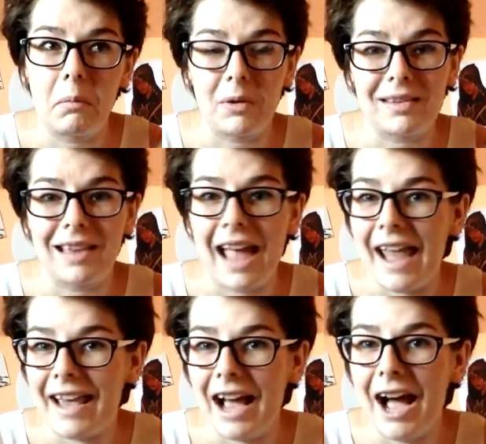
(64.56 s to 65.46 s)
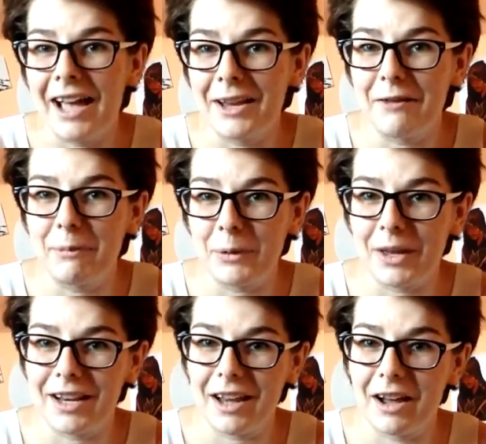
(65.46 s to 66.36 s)
mostly any kind of
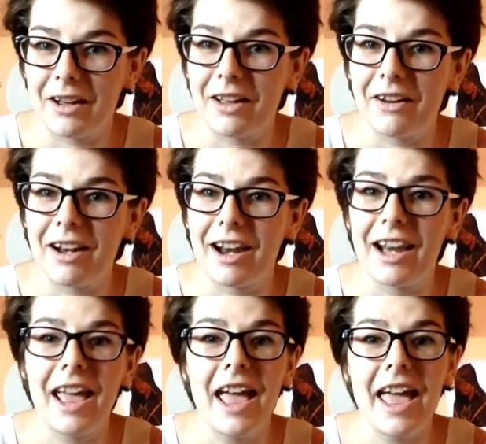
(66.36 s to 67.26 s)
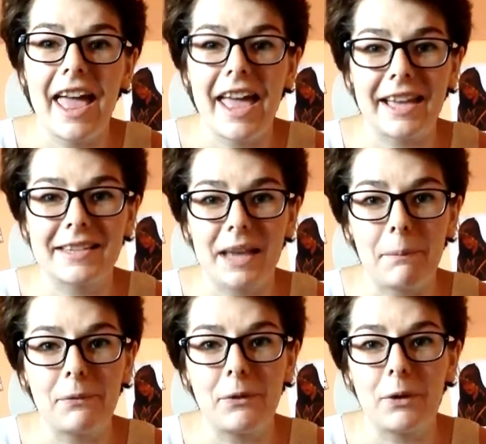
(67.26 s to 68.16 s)
book in Hungarian,
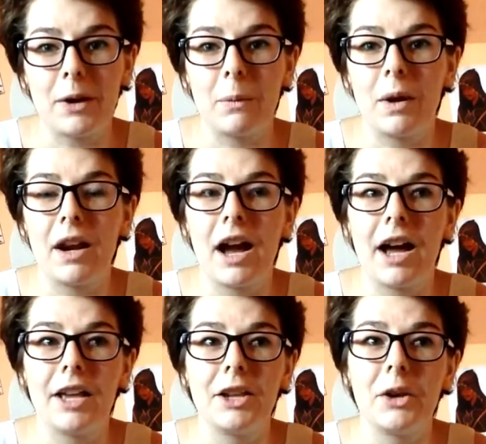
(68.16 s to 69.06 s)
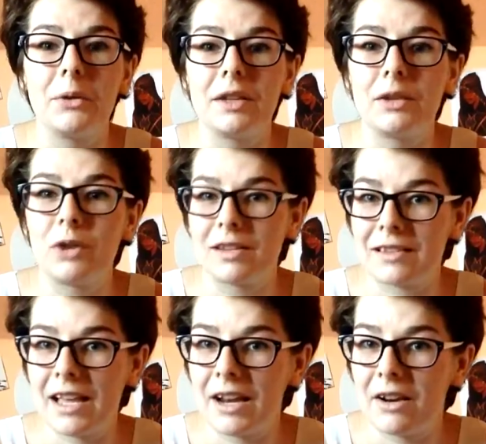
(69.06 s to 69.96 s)
except for the one I know the
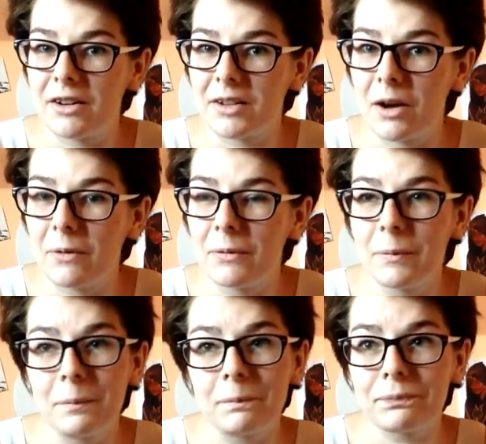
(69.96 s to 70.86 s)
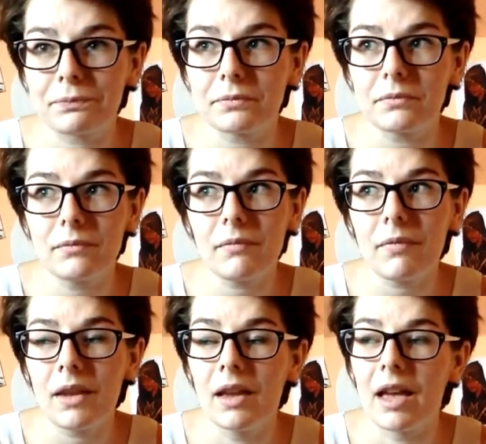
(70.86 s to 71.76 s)
translators of.
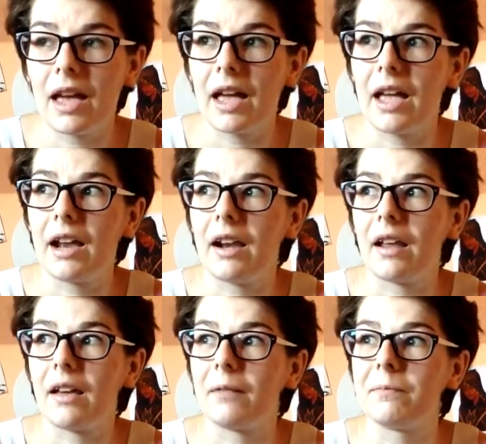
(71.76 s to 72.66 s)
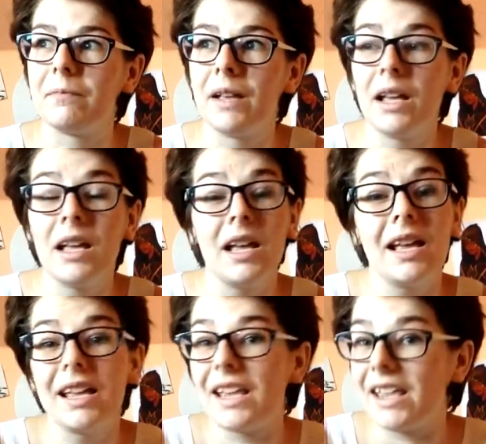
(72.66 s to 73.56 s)
And
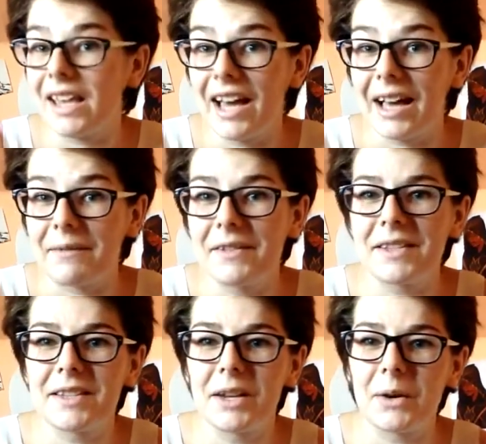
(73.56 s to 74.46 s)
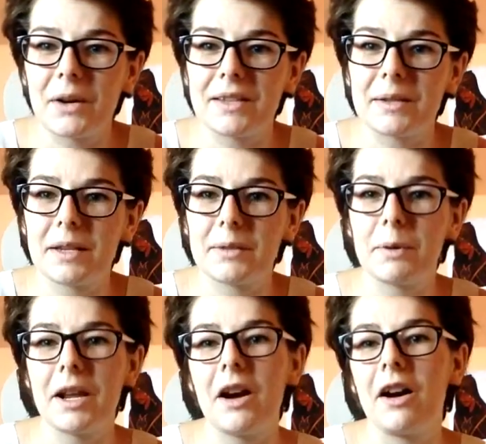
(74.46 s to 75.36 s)
yeah, so it's
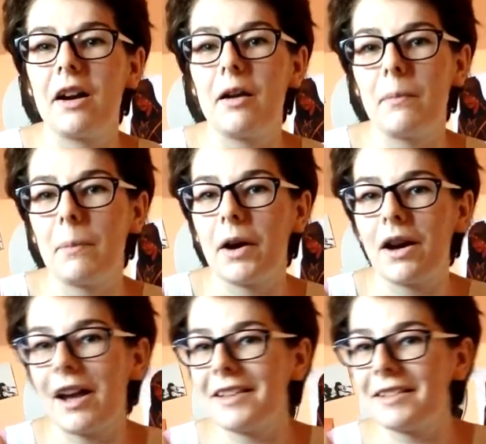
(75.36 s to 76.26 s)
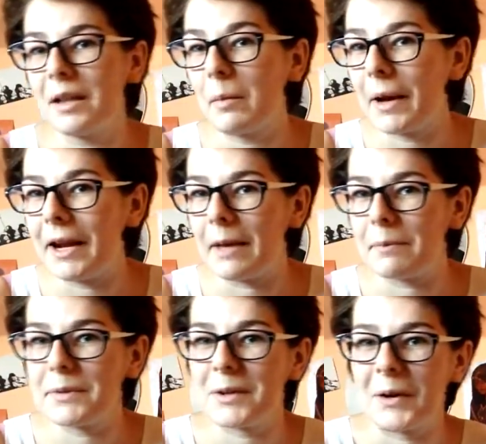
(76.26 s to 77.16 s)
pretty hard, but I still buy
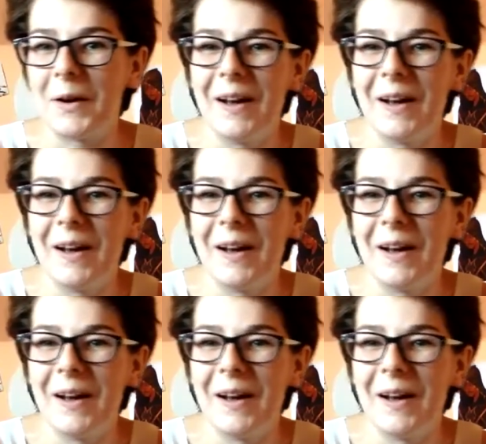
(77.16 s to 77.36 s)
them, so